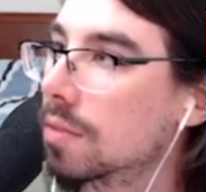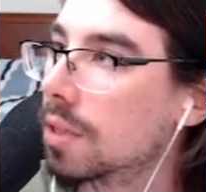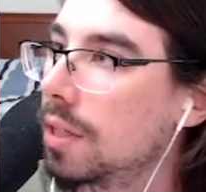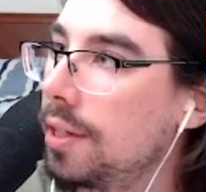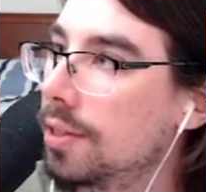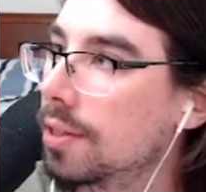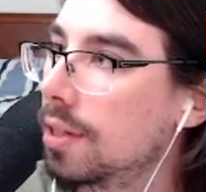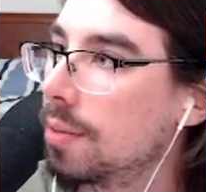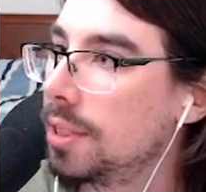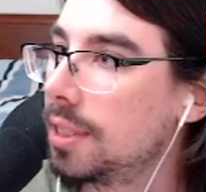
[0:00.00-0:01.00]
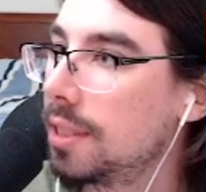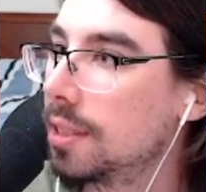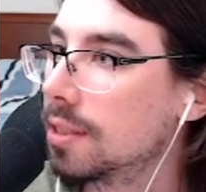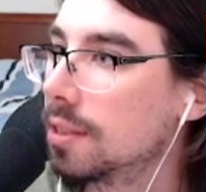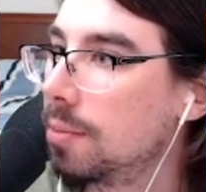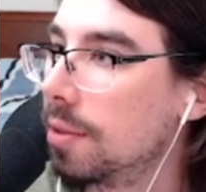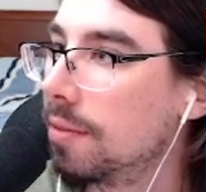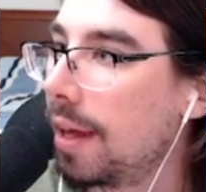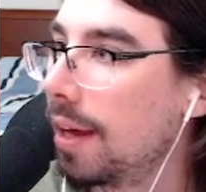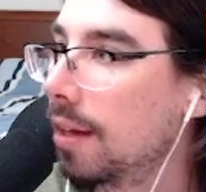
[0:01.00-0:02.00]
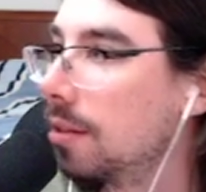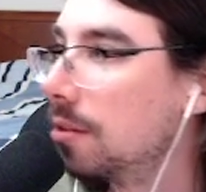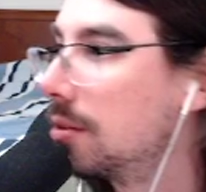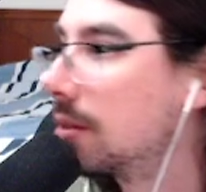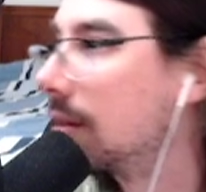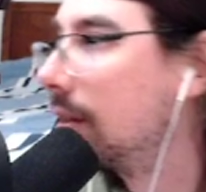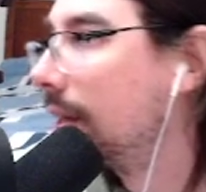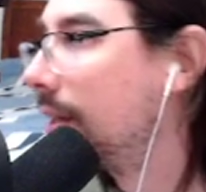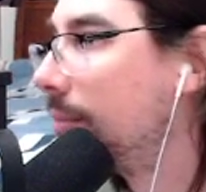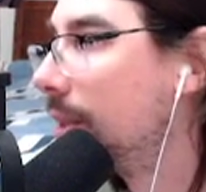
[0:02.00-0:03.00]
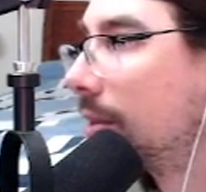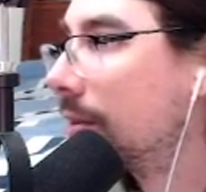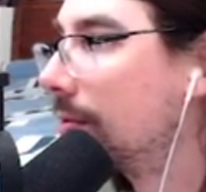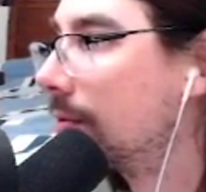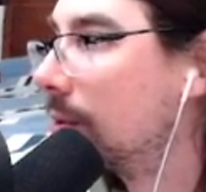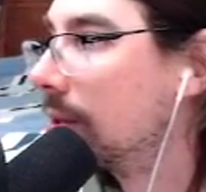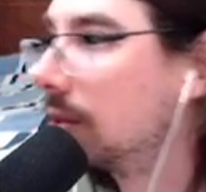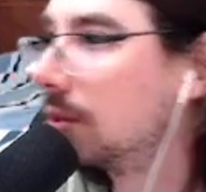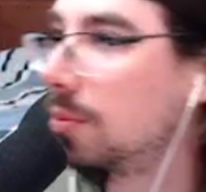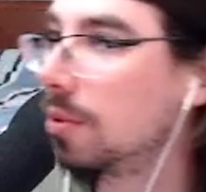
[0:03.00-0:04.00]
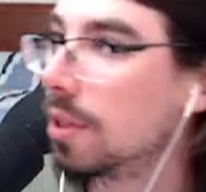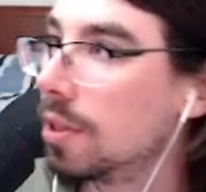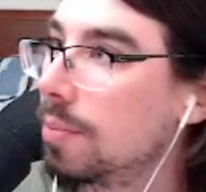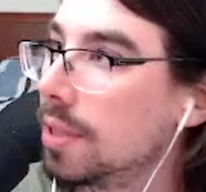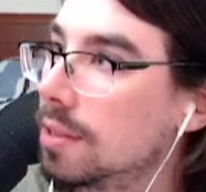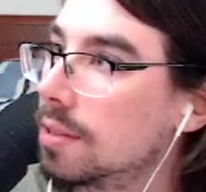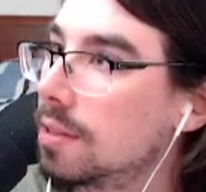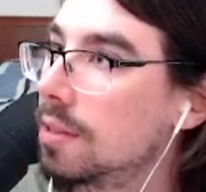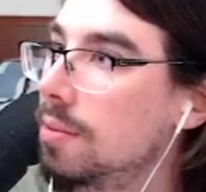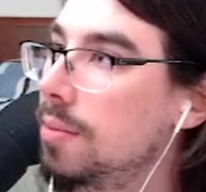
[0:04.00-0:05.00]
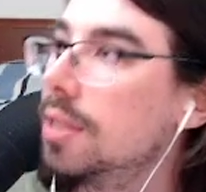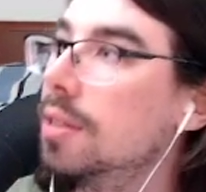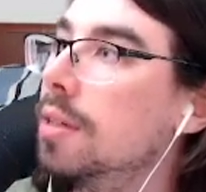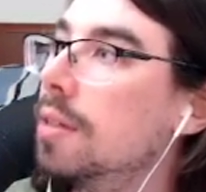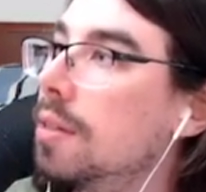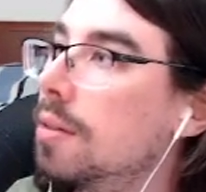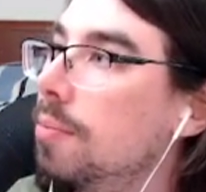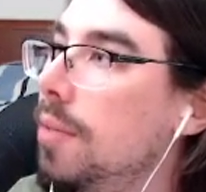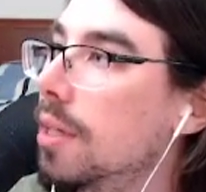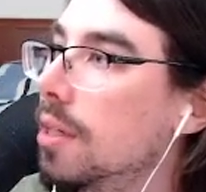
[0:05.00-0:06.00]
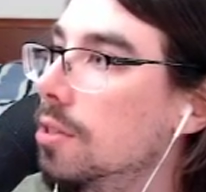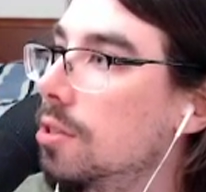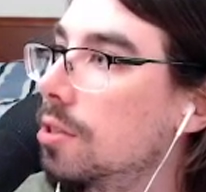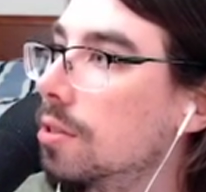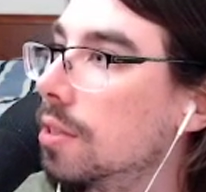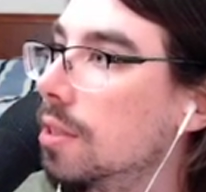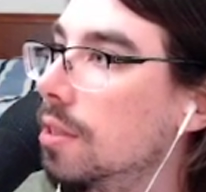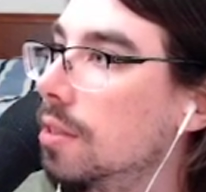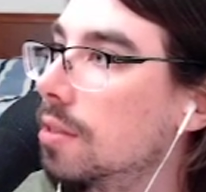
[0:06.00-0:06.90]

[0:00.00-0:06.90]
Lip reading: here commentating some of Echo's games for the Super Auto Pets tournament, making sure that it